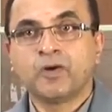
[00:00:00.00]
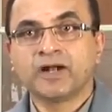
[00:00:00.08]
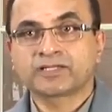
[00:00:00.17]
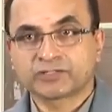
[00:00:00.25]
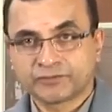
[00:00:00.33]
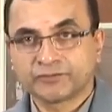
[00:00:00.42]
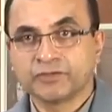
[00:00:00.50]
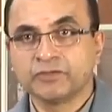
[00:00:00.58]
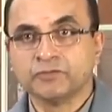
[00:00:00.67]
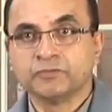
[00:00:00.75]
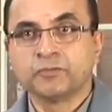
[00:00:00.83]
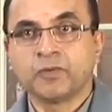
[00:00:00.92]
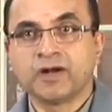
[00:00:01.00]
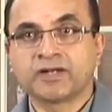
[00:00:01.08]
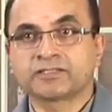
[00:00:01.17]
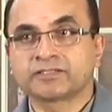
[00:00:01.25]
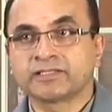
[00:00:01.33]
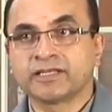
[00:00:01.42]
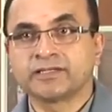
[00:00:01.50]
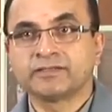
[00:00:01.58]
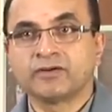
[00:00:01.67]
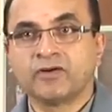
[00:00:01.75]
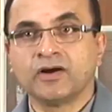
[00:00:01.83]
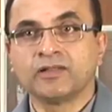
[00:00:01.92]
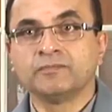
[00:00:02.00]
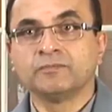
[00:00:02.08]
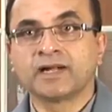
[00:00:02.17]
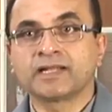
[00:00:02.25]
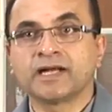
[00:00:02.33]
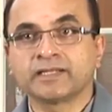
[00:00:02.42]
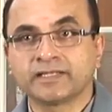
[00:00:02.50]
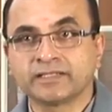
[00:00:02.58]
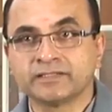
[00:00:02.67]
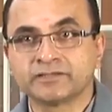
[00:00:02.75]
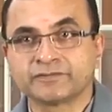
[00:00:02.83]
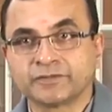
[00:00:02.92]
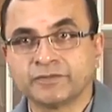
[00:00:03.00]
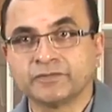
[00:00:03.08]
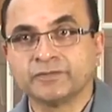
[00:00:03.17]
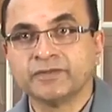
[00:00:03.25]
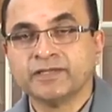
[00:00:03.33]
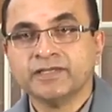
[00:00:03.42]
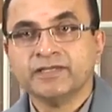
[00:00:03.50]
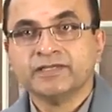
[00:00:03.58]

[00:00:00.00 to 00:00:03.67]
pots for you, pots and all mud articles for you.